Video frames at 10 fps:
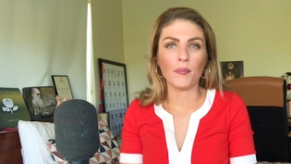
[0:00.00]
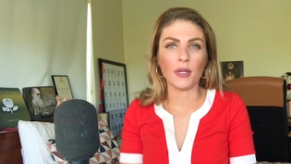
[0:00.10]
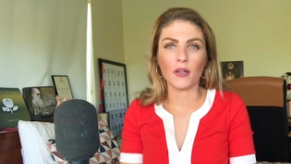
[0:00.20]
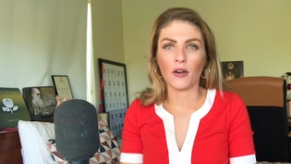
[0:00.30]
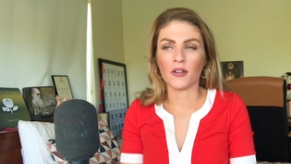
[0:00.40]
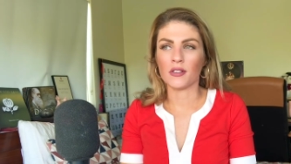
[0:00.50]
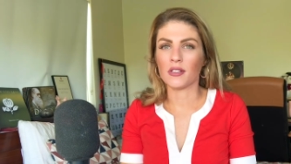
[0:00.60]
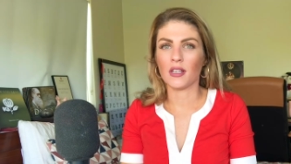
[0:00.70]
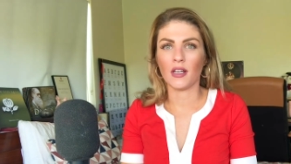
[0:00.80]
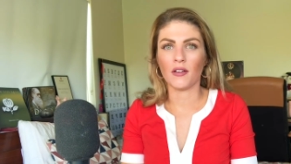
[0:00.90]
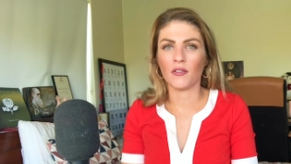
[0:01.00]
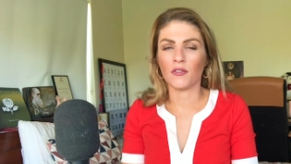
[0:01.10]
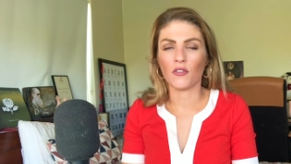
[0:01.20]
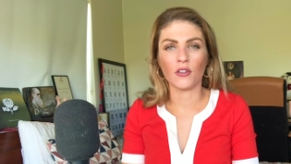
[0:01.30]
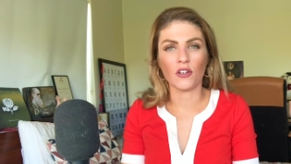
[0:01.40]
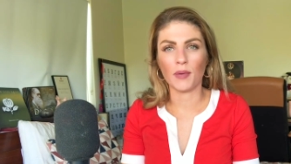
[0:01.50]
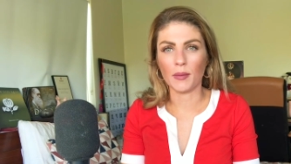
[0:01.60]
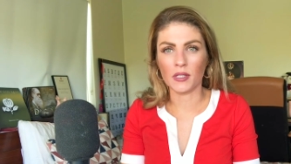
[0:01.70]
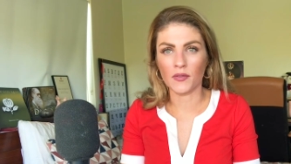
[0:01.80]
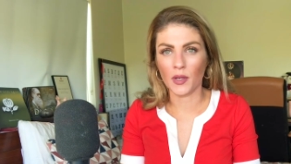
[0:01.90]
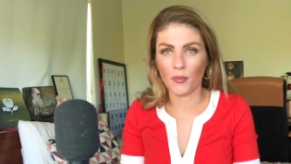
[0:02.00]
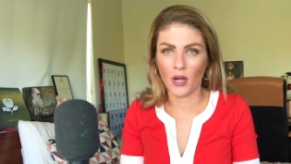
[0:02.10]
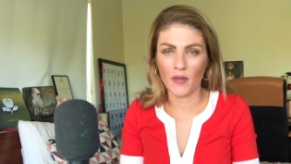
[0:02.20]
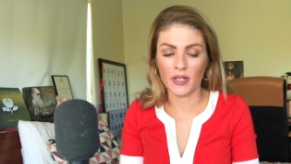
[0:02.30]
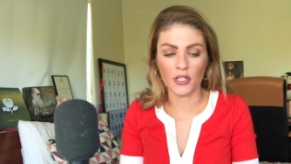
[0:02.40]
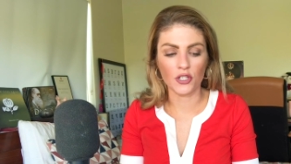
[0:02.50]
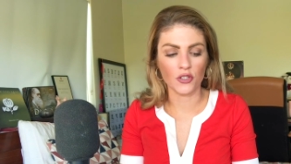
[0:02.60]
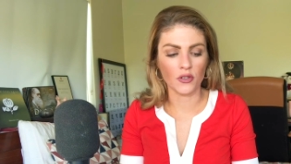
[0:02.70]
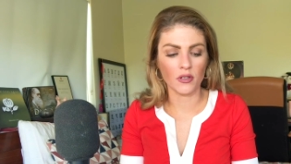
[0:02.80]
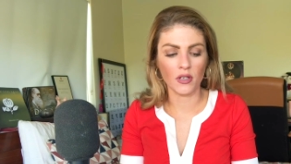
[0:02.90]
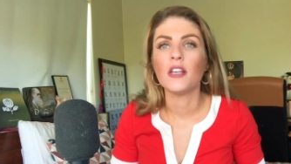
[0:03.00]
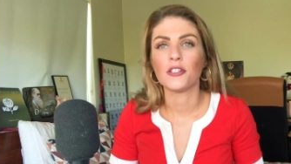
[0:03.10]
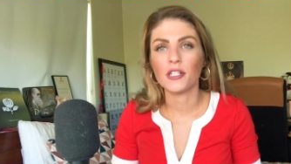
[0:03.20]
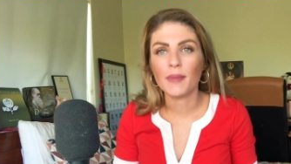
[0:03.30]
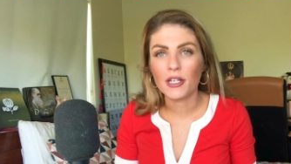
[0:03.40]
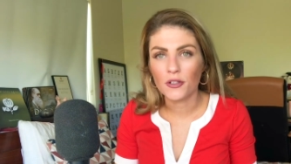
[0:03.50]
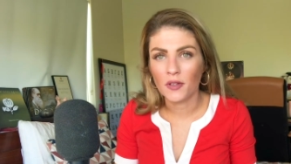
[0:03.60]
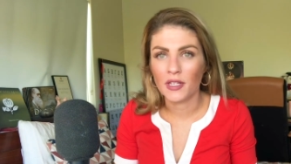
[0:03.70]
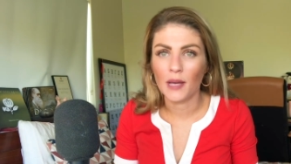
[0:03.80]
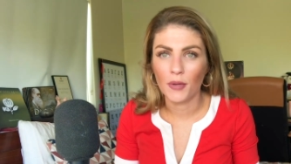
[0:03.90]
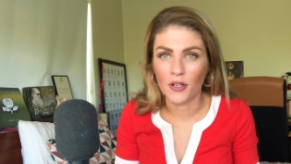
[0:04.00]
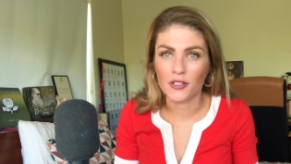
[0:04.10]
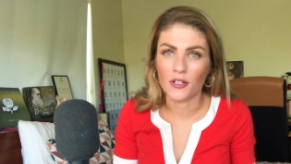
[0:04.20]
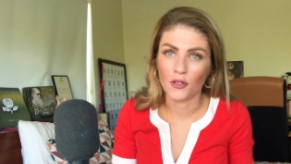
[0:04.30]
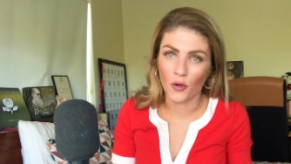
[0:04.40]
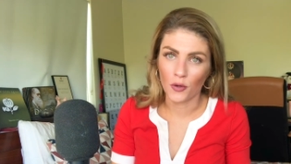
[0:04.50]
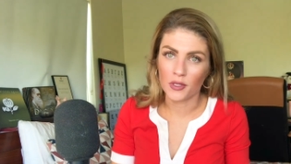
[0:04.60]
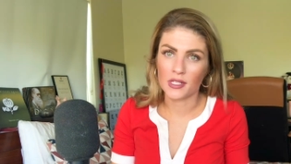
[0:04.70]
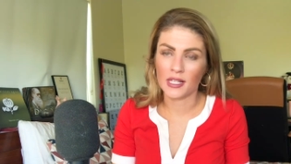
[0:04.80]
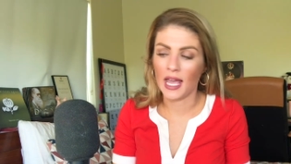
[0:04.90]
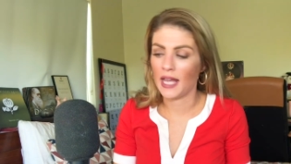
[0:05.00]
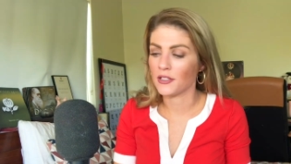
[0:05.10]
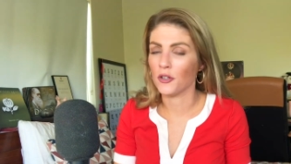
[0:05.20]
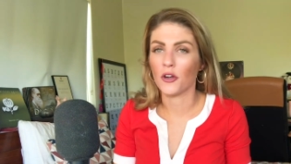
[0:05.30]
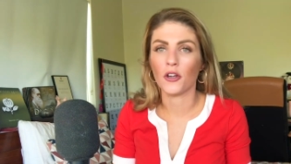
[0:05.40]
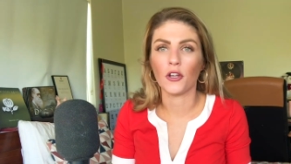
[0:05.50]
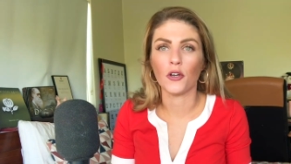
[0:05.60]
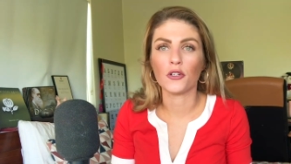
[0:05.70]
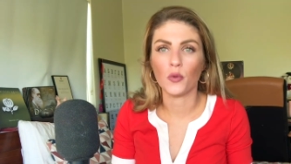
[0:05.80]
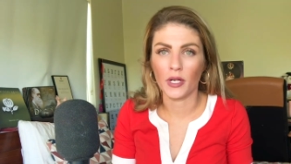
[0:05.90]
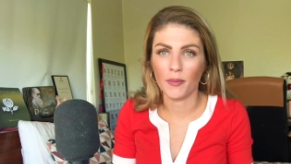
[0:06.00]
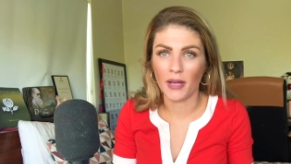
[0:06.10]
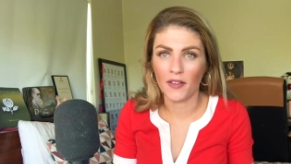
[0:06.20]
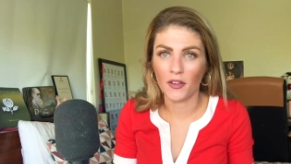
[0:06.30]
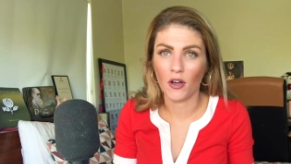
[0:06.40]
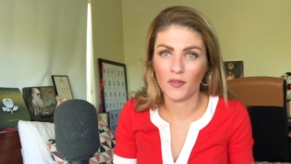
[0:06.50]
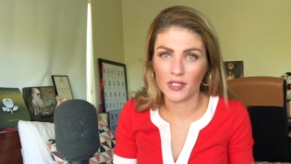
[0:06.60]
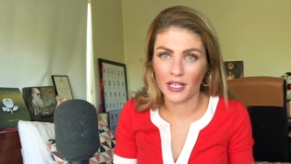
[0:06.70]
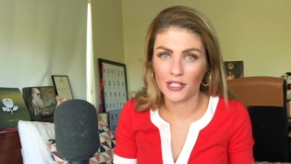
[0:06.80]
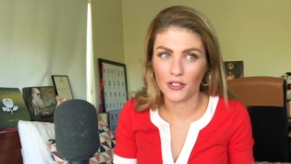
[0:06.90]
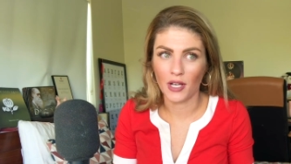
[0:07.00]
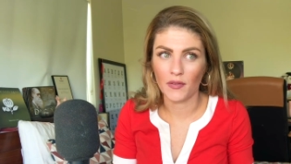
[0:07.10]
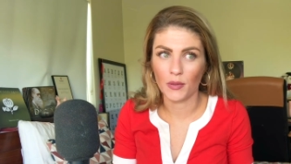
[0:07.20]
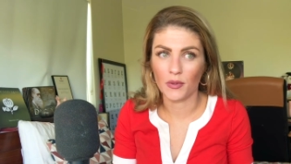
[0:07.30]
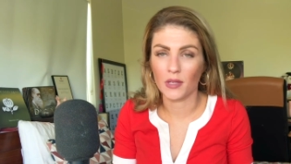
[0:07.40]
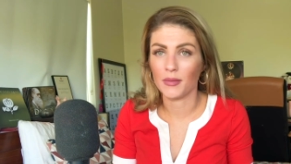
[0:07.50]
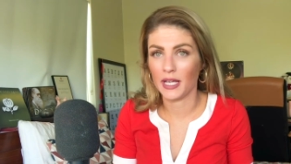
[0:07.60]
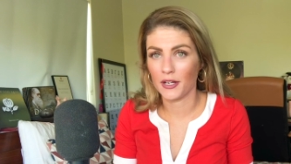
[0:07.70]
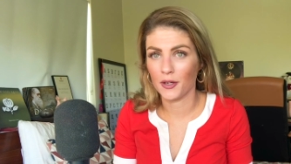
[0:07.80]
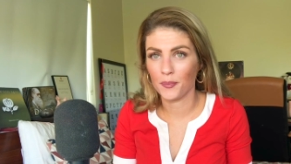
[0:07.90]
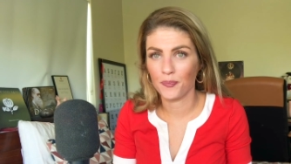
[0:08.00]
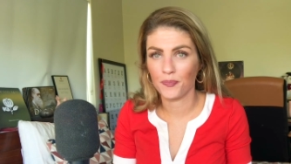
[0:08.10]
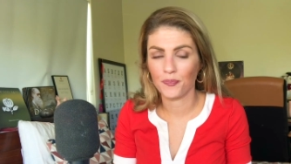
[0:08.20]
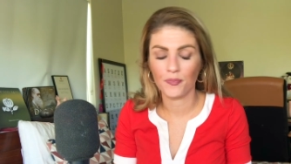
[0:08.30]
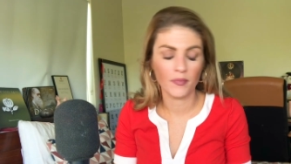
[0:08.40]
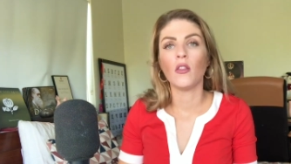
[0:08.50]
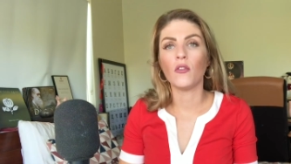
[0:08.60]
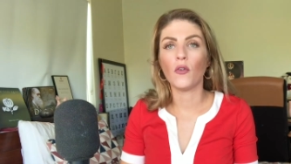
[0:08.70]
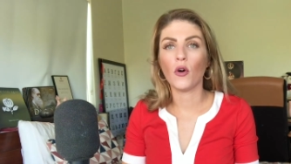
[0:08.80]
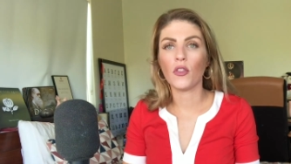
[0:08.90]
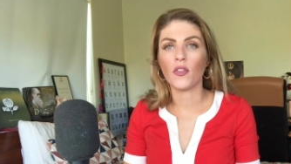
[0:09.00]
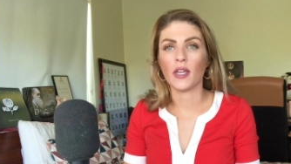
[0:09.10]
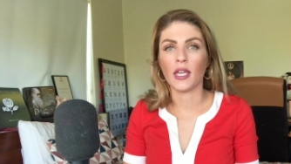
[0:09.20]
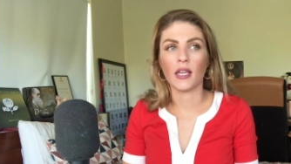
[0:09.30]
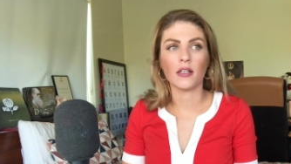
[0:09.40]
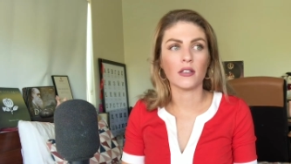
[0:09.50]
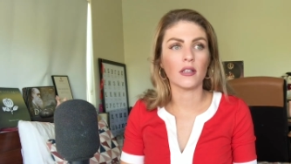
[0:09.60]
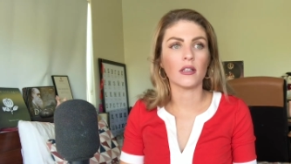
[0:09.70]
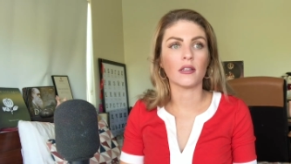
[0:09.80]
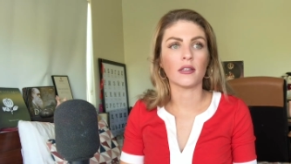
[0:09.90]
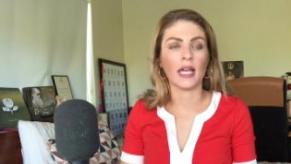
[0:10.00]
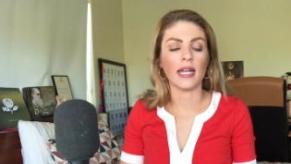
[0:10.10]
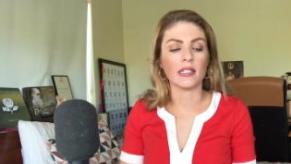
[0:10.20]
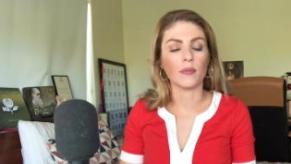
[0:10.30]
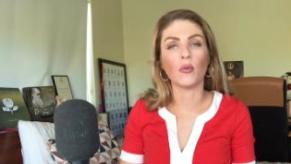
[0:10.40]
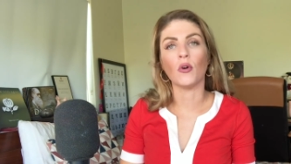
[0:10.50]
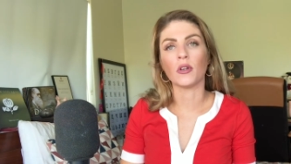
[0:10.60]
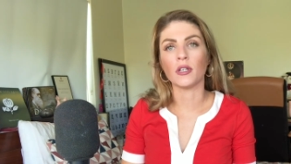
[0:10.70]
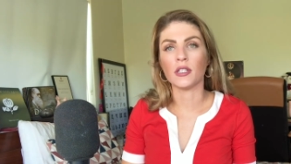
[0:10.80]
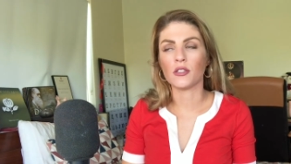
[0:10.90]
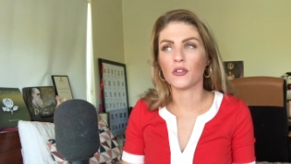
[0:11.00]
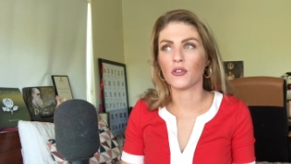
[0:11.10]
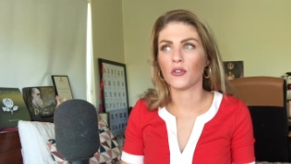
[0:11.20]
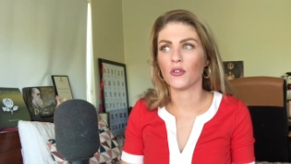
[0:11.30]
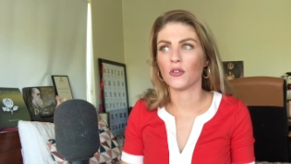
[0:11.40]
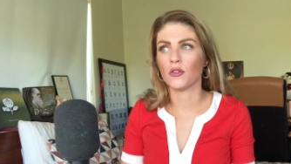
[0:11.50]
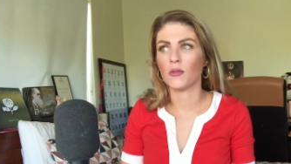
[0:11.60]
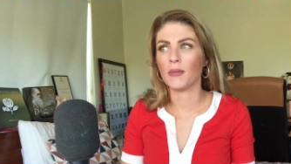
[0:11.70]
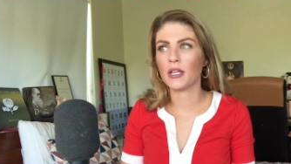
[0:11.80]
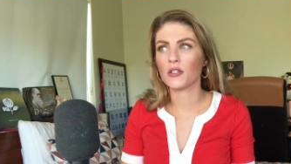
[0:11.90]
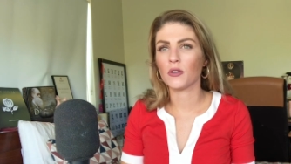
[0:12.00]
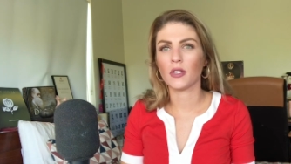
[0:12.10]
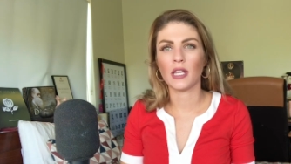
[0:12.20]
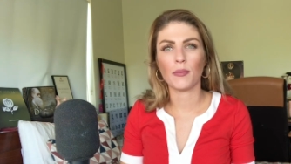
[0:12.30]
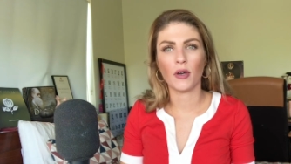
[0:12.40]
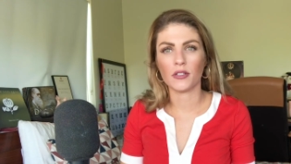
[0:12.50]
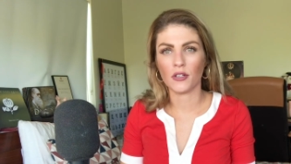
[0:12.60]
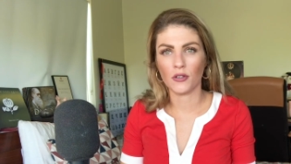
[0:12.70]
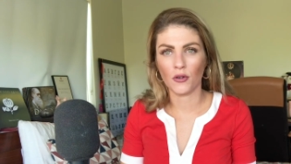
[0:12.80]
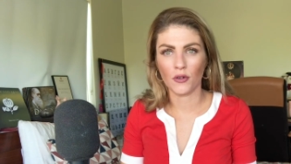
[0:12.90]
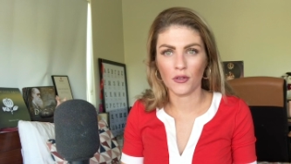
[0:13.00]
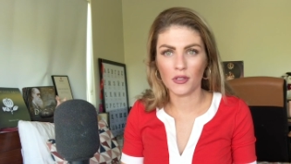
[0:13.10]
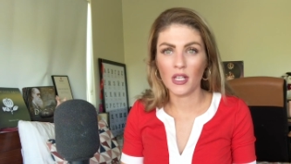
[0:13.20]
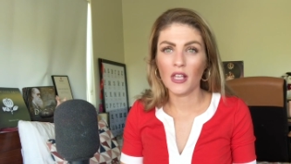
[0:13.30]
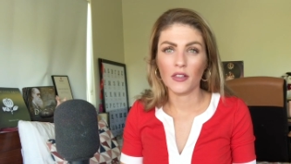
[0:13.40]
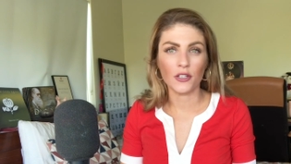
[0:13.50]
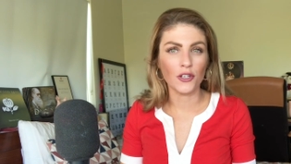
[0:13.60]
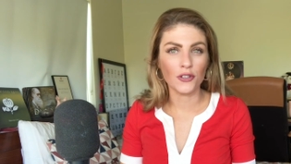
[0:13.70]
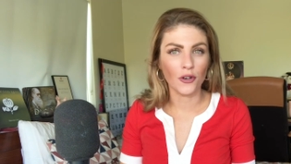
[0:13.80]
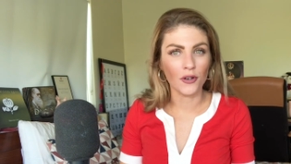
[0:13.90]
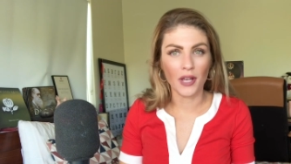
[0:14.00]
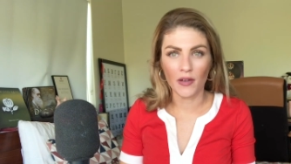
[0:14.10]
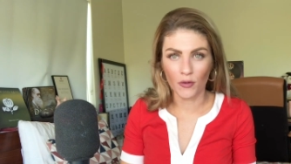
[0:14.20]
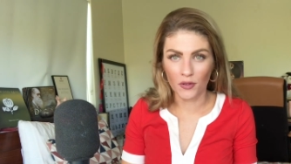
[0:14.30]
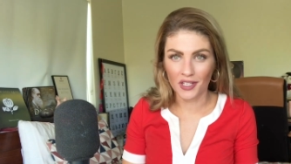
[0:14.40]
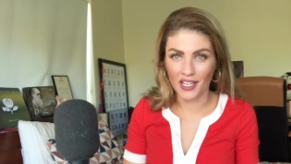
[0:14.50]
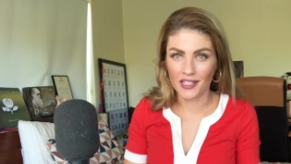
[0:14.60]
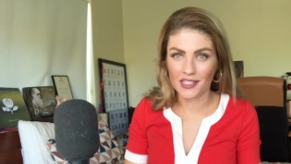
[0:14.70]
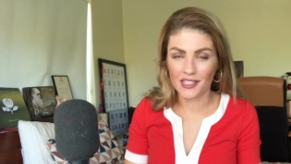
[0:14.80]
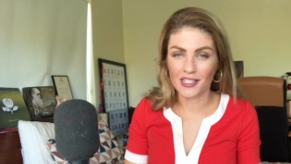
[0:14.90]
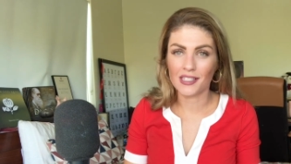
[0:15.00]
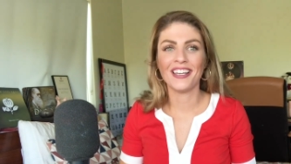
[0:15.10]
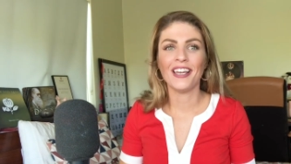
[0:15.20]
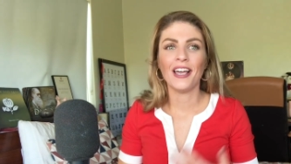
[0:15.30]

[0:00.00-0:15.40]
because for a lot of people it's a very private issue. So just make sure that that person knows that you're not going to go tweet about the conversation you're having with them later. The fourth thing that is important is to make sure that that person knows that you don't have all the answers.